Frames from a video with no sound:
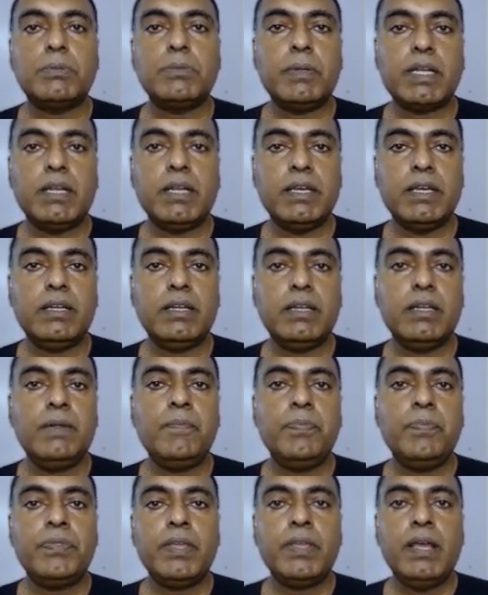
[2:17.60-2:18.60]
be clear,
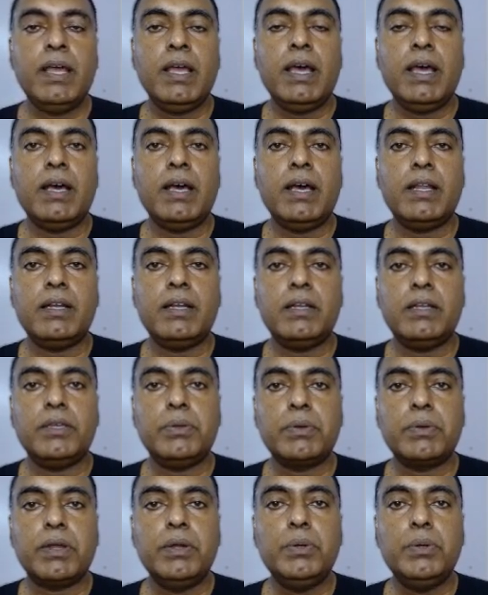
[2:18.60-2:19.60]
and
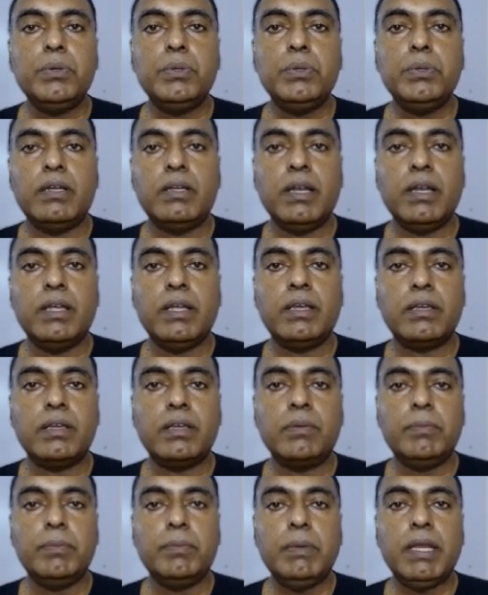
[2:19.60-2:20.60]
you can do
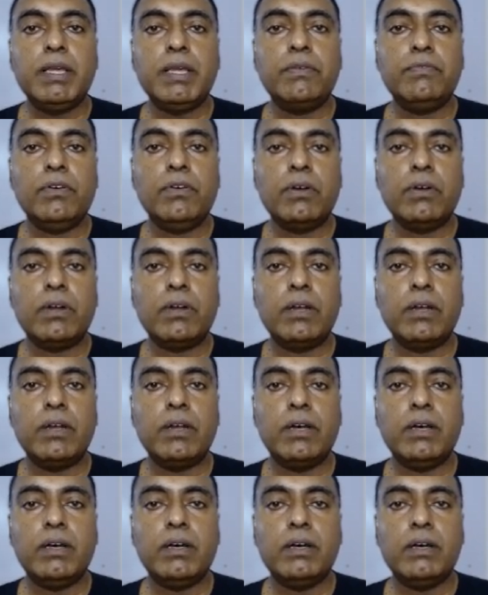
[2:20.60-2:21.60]
milling
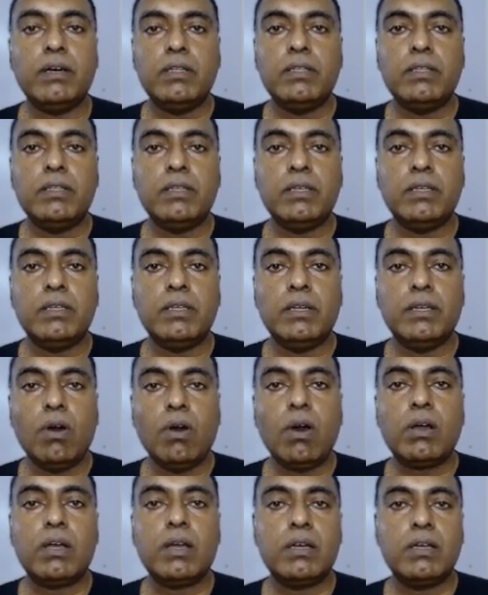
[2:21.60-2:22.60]
for the
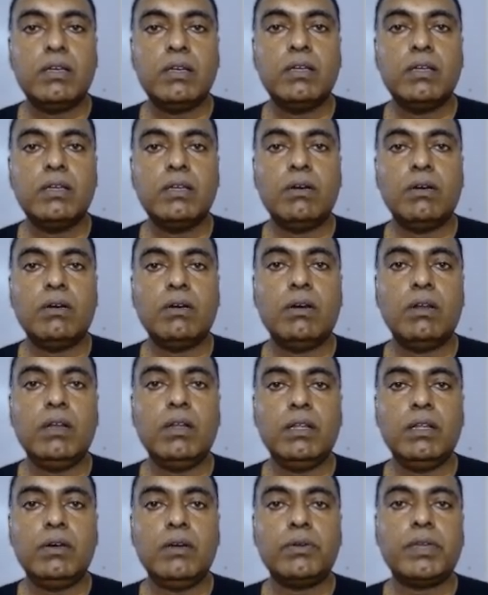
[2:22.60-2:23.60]
lock
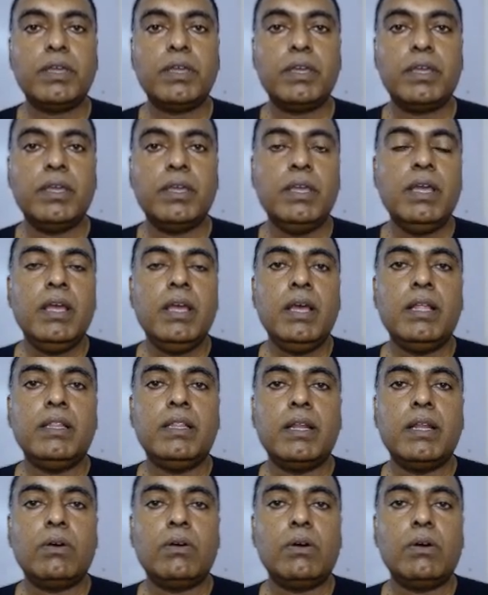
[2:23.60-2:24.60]
hole. Okay,
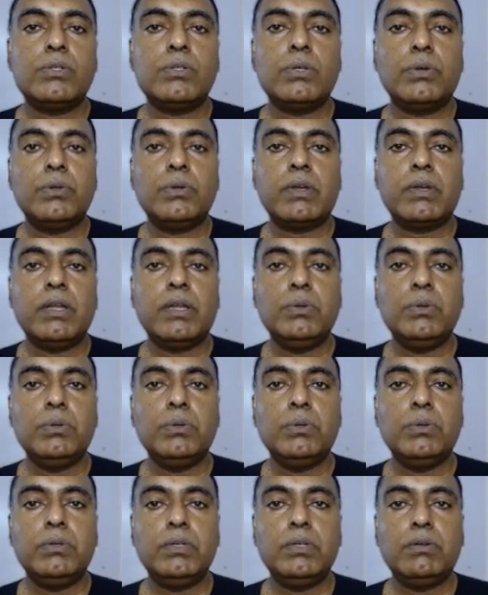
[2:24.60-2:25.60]
then also you can
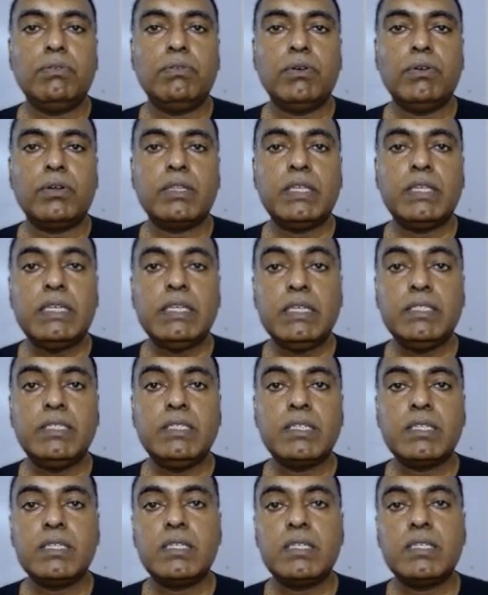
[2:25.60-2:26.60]
do it for the
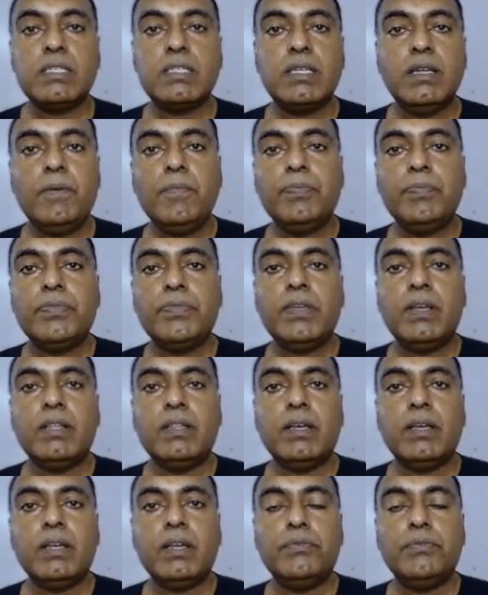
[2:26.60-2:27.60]
hinges.
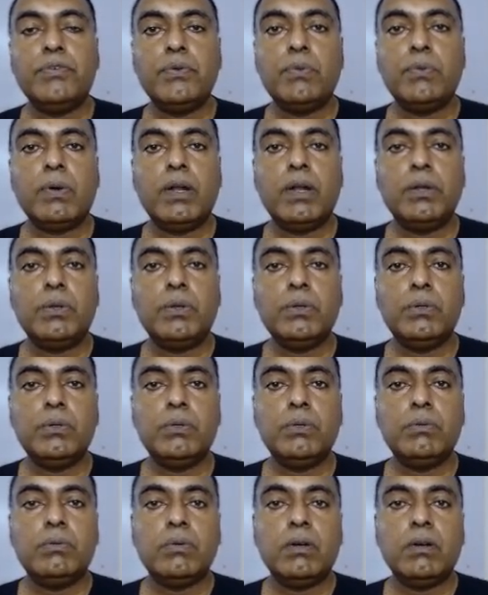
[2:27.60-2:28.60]
Then if you want
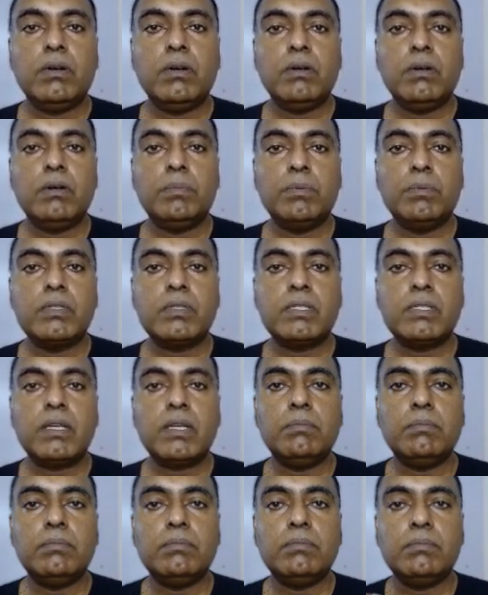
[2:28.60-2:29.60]
to put
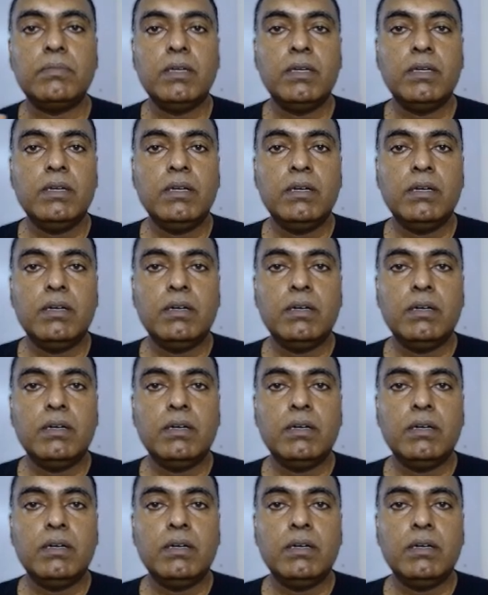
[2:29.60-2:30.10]
some